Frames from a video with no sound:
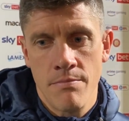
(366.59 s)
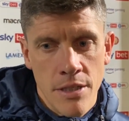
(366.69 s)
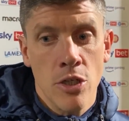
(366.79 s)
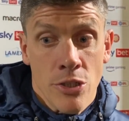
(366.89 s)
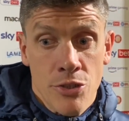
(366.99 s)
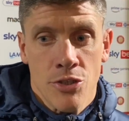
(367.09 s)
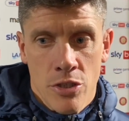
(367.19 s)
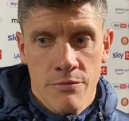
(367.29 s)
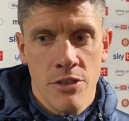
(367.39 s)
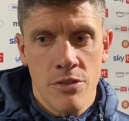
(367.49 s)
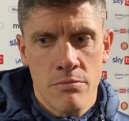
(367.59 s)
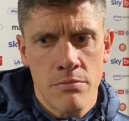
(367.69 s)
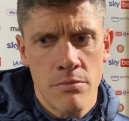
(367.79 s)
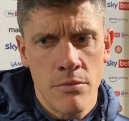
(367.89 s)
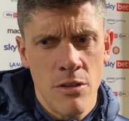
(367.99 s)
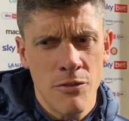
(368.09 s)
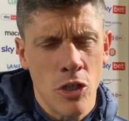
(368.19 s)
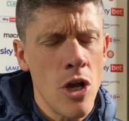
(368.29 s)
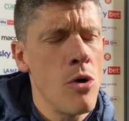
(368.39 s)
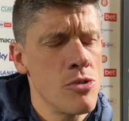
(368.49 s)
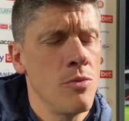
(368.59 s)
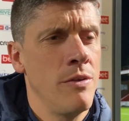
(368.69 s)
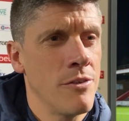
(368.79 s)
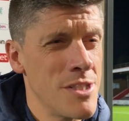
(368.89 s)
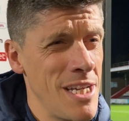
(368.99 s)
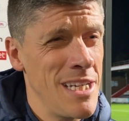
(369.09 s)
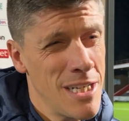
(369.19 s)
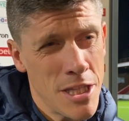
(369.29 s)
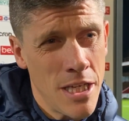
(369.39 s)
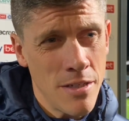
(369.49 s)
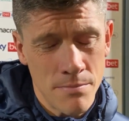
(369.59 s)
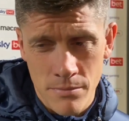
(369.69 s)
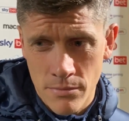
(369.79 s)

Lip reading: because of the goals that we've conceded, I think,